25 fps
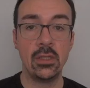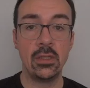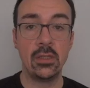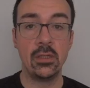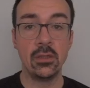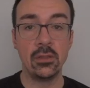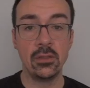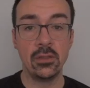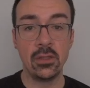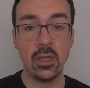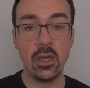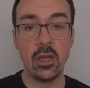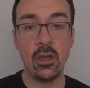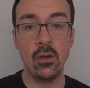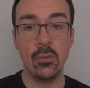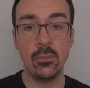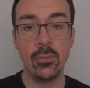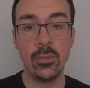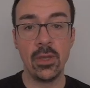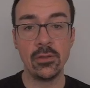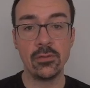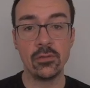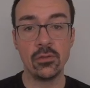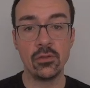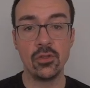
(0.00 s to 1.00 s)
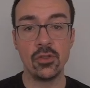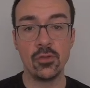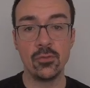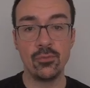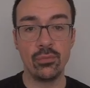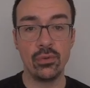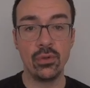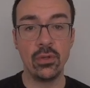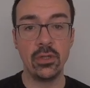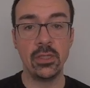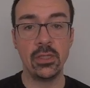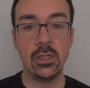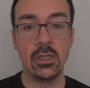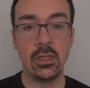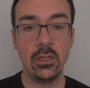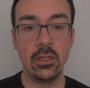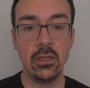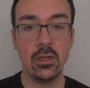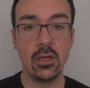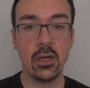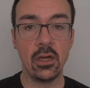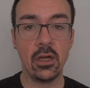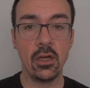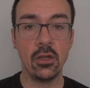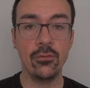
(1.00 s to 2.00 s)
Here, the error message is pretty clear.
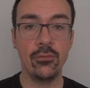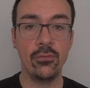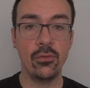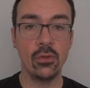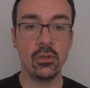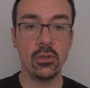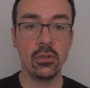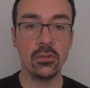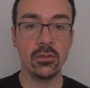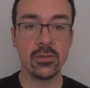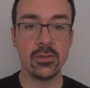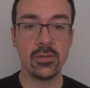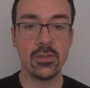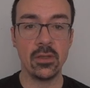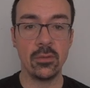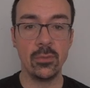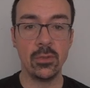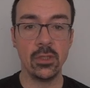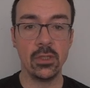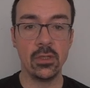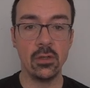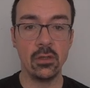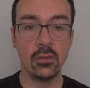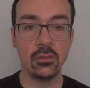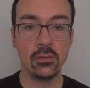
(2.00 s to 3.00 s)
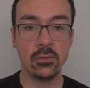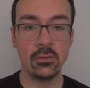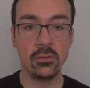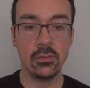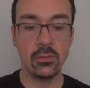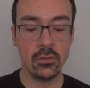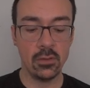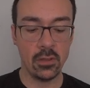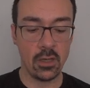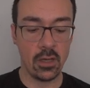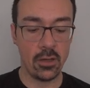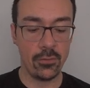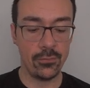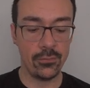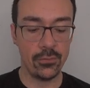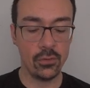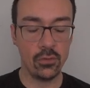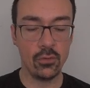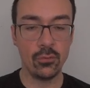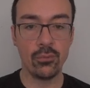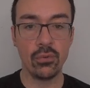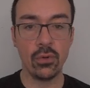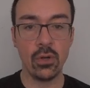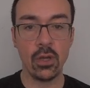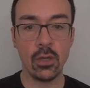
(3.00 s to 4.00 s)
I forgot the semicolon after
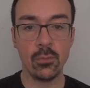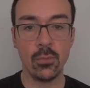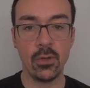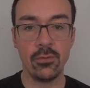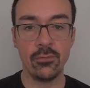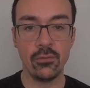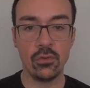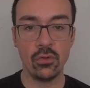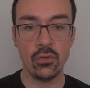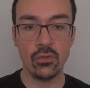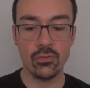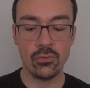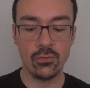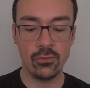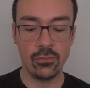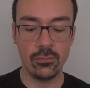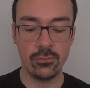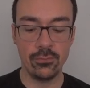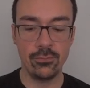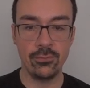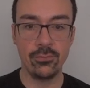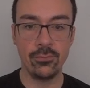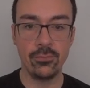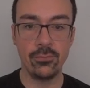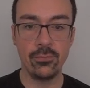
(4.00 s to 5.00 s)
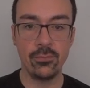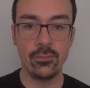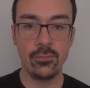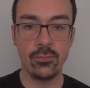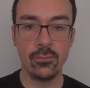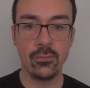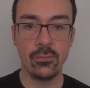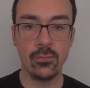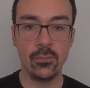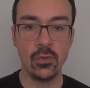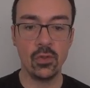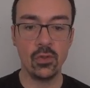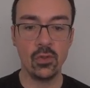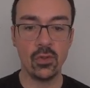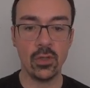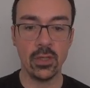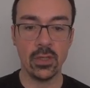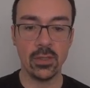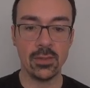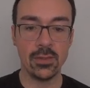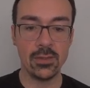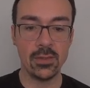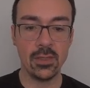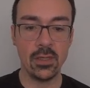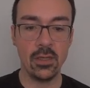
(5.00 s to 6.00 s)
the Pragma version. So I
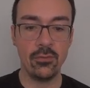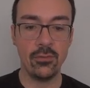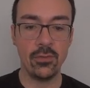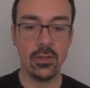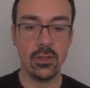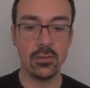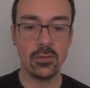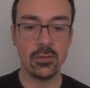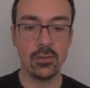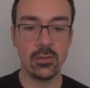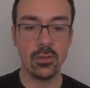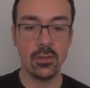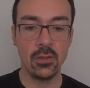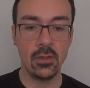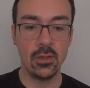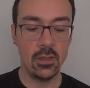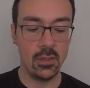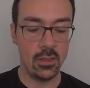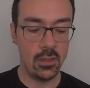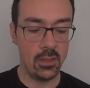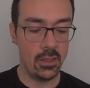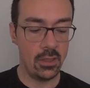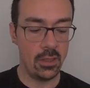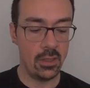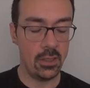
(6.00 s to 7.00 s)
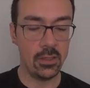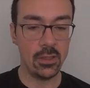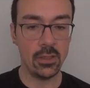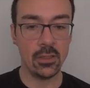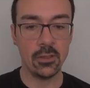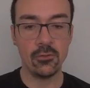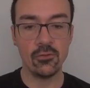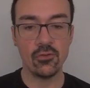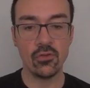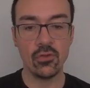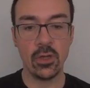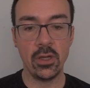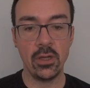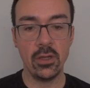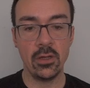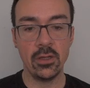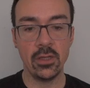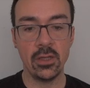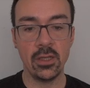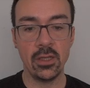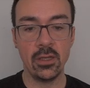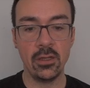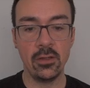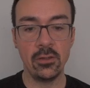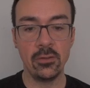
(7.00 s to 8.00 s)
can save it and I can try it
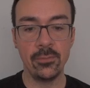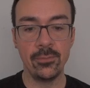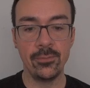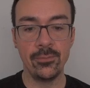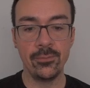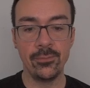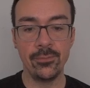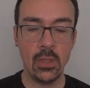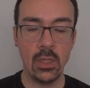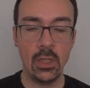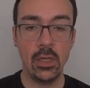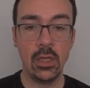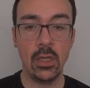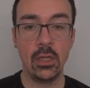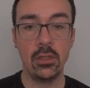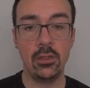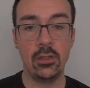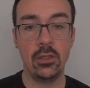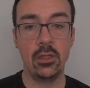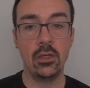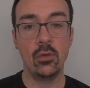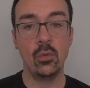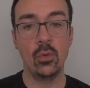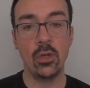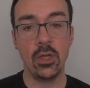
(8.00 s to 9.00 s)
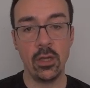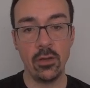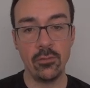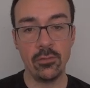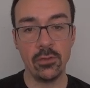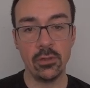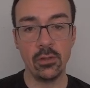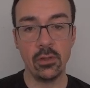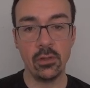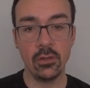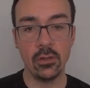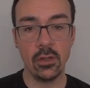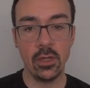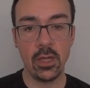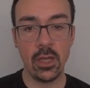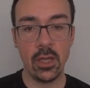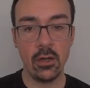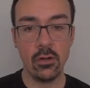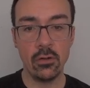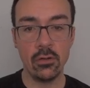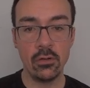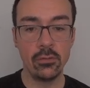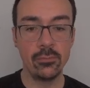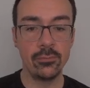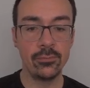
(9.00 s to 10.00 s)
again. And here we have another
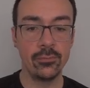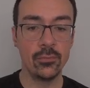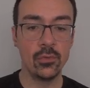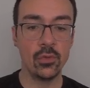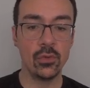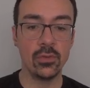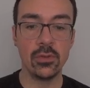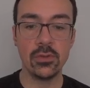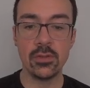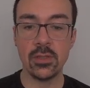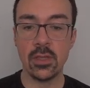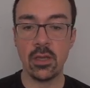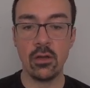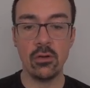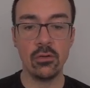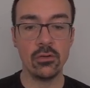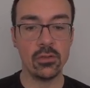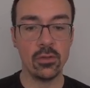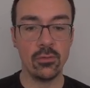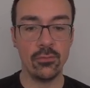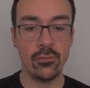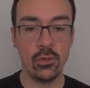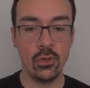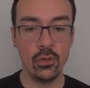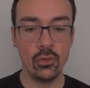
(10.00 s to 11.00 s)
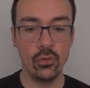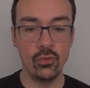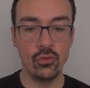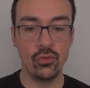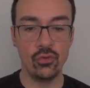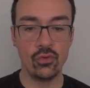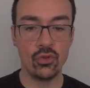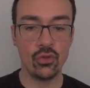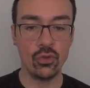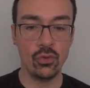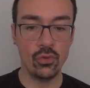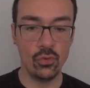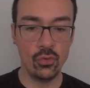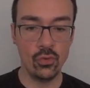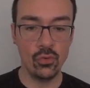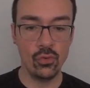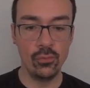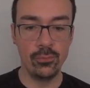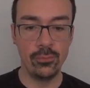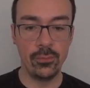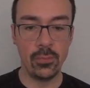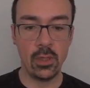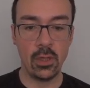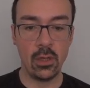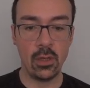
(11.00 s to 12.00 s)
error. So these errors are very good to show you
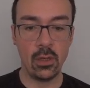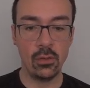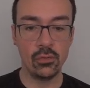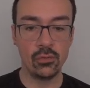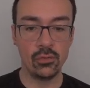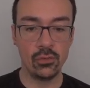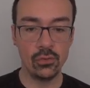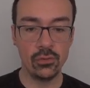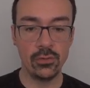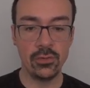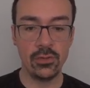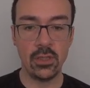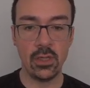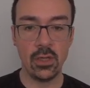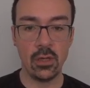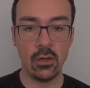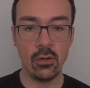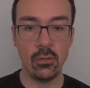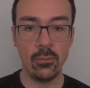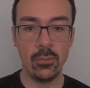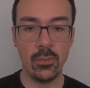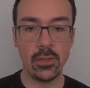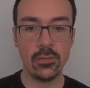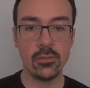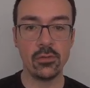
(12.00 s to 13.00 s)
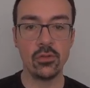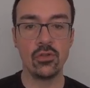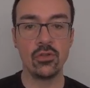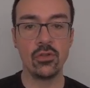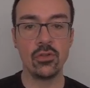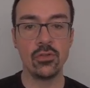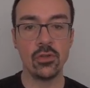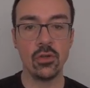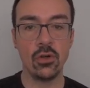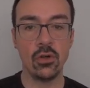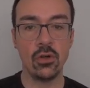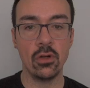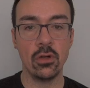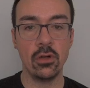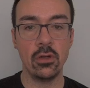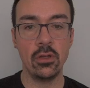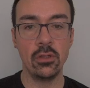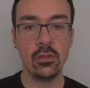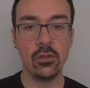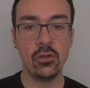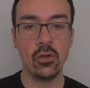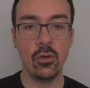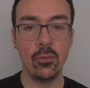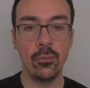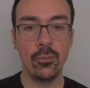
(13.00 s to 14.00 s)
how good the error messages are
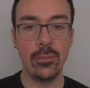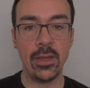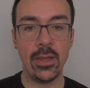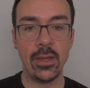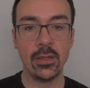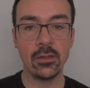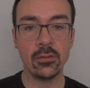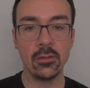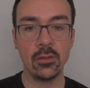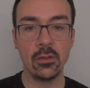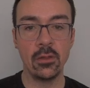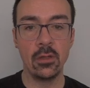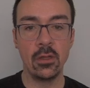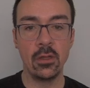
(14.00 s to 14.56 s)
in Compact.